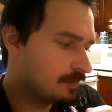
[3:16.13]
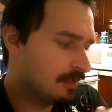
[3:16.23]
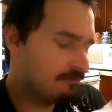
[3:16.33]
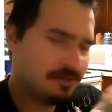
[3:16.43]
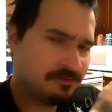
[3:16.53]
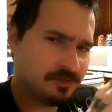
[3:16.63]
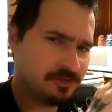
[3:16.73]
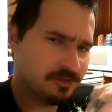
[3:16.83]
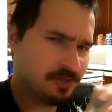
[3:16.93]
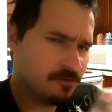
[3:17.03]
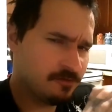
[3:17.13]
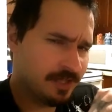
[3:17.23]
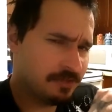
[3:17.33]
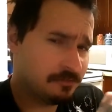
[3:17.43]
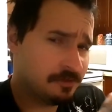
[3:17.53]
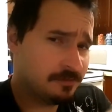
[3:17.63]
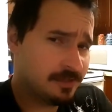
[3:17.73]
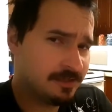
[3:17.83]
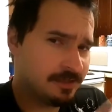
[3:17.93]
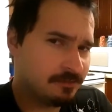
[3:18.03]
if it was just toned down a little
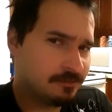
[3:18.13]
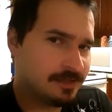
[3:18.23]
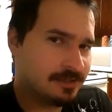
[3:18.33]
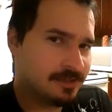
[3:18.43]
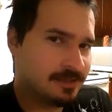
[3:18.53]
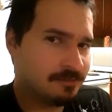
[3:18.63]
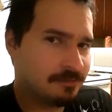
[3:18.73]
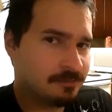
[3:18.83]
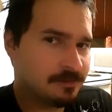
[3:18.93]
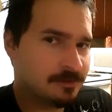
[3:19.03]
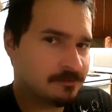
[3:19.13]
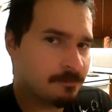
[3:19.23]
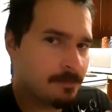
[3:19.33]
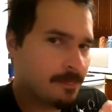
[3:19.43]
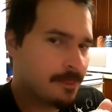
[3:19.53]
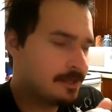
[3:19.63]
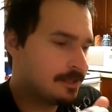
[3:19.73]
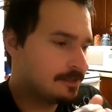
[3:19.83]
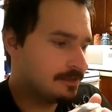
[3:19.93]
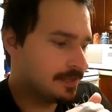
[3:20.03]
bit, they would be a ten in my book.
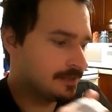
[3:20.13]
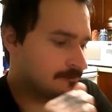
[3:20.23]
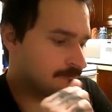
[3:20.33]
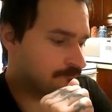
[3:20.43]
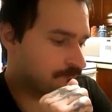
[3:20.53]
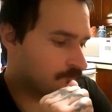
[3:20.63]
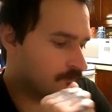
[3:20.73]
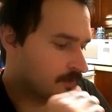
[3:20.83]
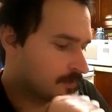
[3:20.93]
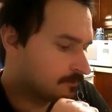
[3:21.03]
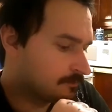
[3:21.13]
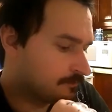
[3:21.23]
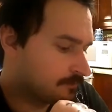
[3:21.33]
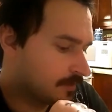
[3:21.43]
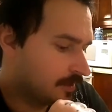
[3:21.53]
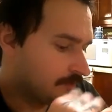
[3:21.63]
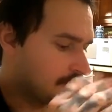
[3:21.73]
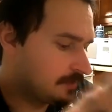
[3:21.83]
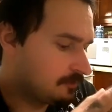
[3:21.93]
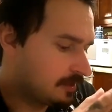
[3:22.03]
Now, if you
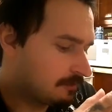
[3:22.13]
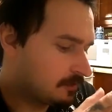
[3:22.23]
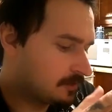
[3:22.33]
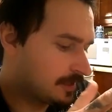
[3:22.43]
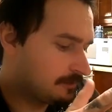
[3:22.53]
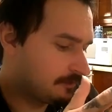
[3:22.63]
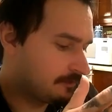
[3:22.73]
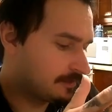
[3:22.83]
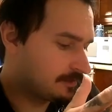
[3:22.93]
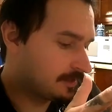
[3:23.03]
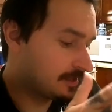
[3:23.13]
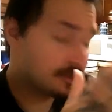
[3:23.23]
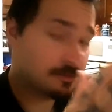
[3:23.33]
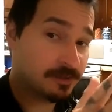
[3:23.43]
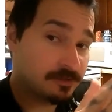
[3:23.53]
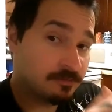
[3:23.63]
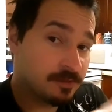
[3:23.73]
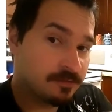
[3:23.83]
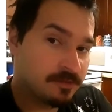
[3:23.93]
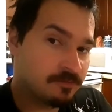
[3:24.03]
ain't tried Little Debbie's Fancy Cakes, pick some
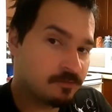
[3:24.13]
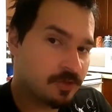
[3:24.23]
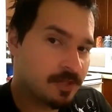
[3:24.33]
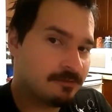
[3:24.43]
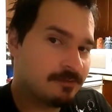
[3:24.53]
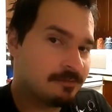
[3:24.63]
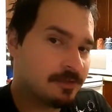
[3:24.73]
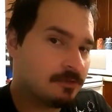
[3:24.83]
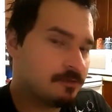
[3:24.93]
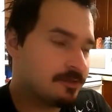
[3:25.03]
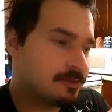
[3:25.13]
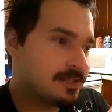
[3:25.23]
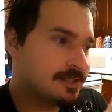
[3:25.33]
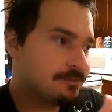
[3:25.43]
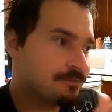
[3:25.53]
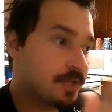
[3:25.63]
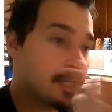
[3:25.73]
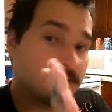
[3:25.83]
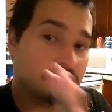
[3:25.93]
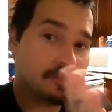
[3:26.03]
up, give them a try, let me know what you think.
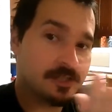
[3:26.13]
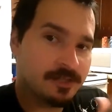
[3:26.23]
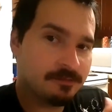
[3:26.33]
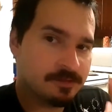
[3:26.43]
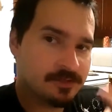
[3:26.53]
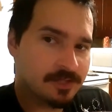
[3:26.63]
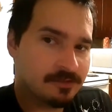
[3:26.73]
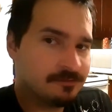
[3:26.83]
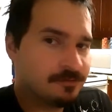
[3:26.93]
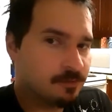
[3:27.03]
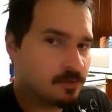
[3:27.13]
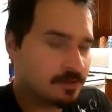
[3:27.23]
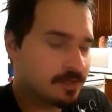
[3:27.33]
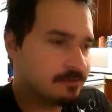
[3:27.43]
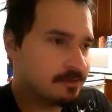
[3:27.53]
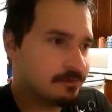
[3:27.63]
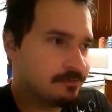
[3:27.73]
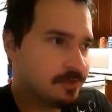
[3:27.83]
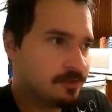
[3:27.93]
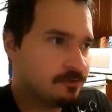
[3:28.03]
Also, check out my channel for more daily
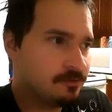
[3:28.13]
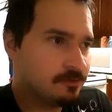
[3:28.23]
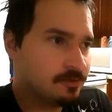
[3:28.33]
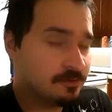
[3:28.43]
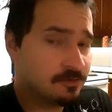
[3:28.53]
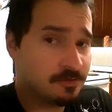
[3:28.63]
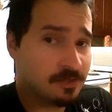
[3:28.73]
reviews